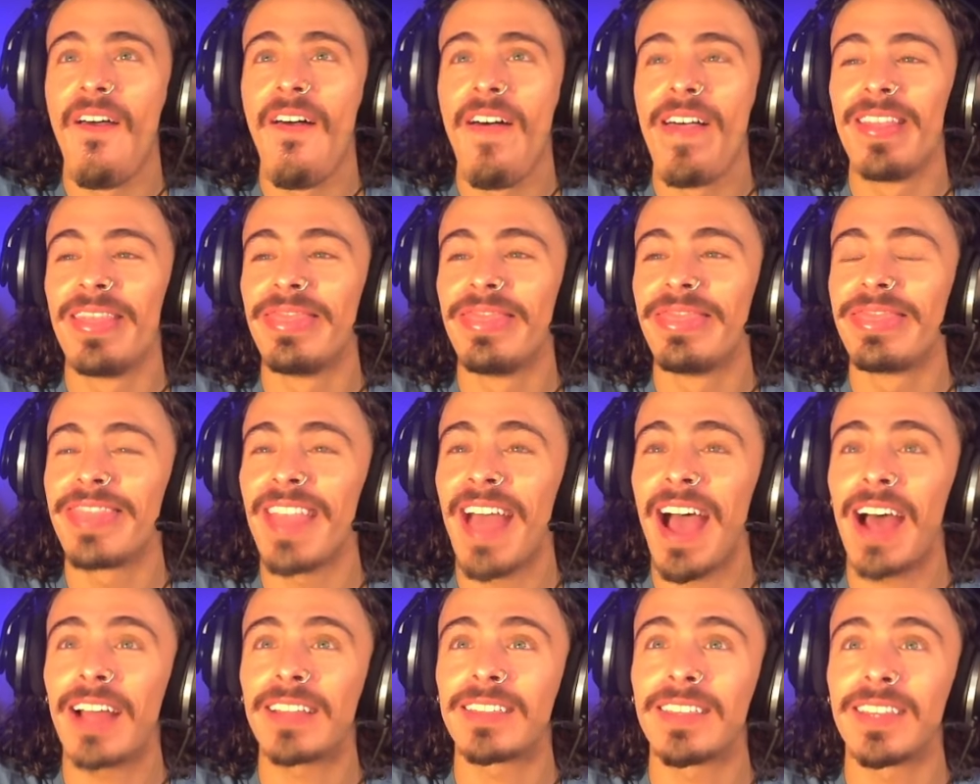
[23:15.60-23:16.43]

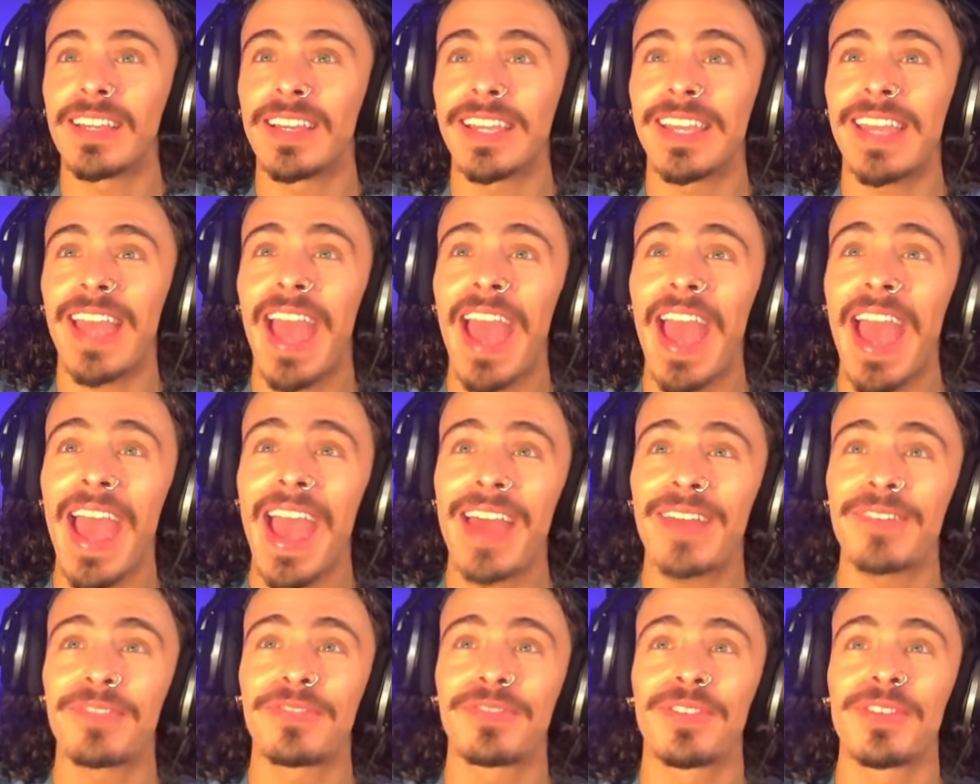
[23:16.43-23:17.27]
Not the
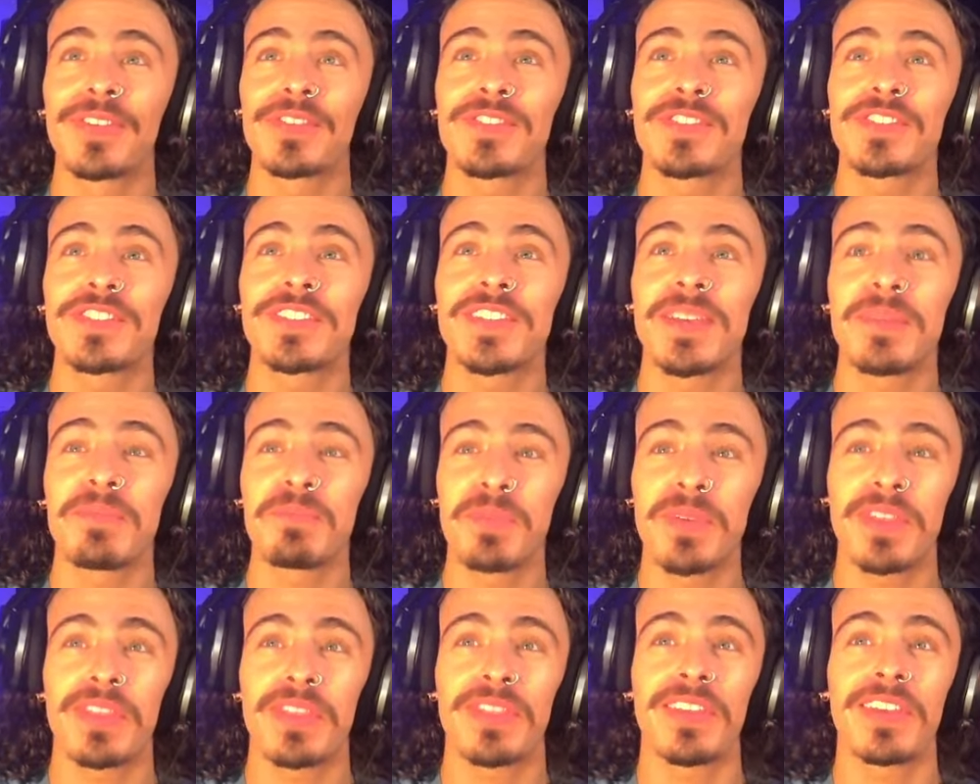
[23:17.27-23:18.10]
cat for
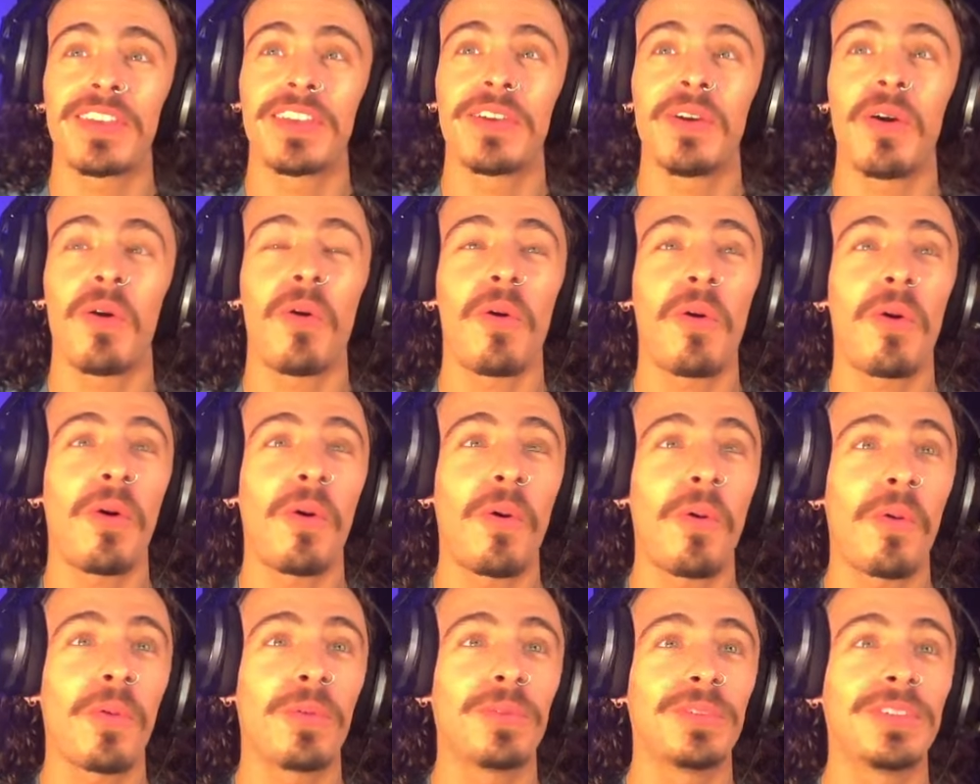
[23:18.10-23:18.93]
sympathy.
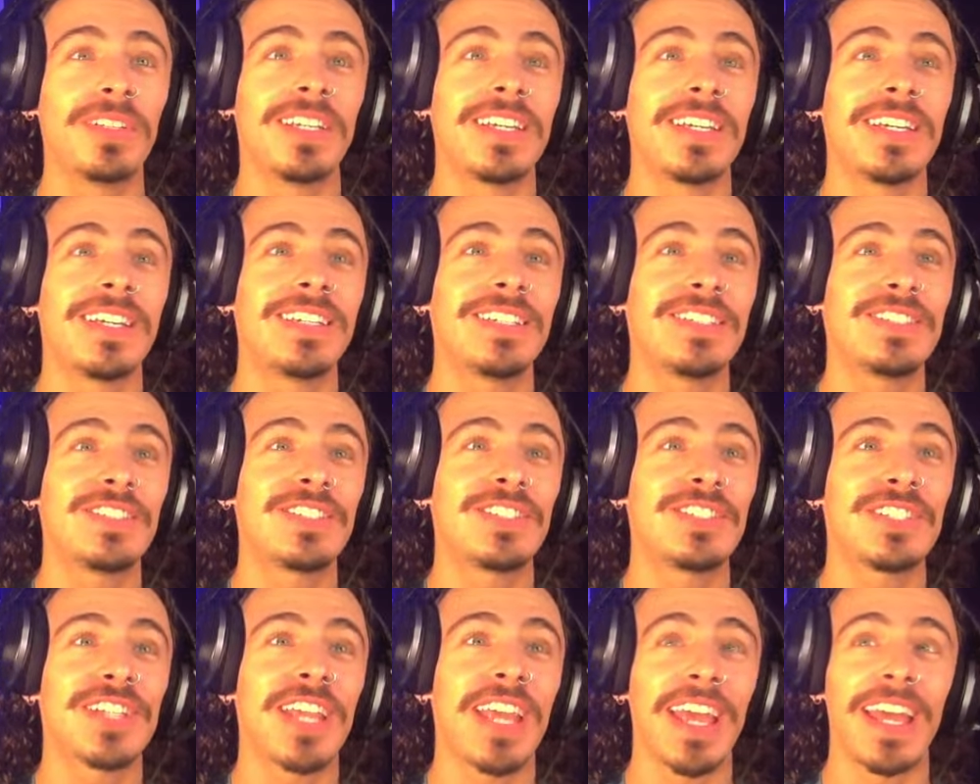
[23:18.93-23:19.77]
Holy
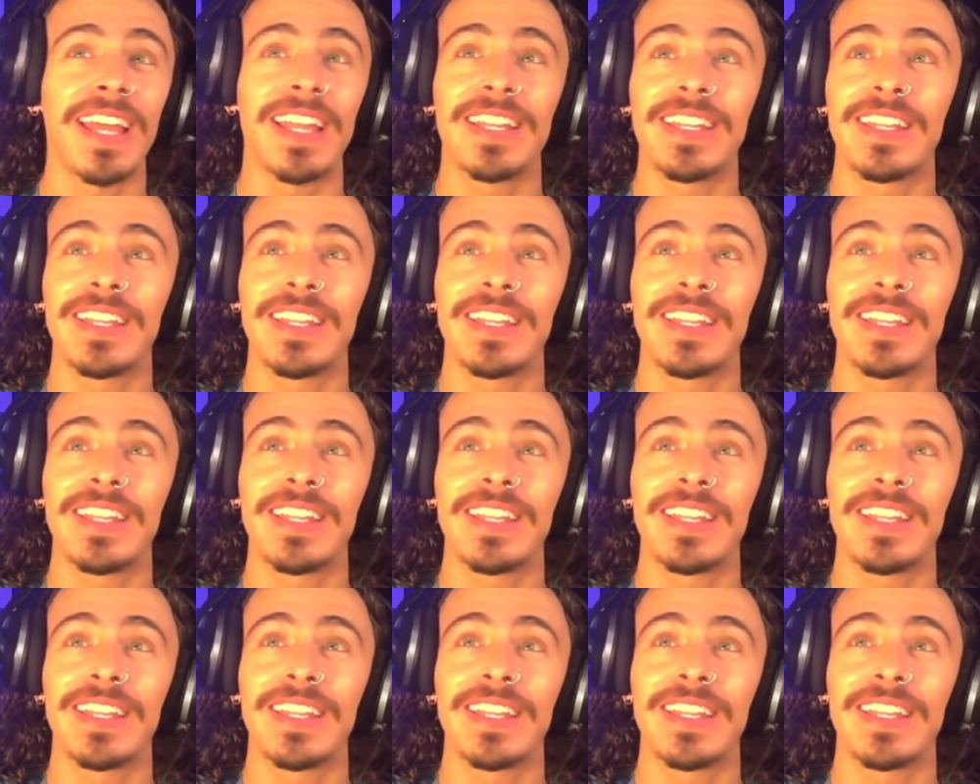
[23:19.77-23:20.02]
shit.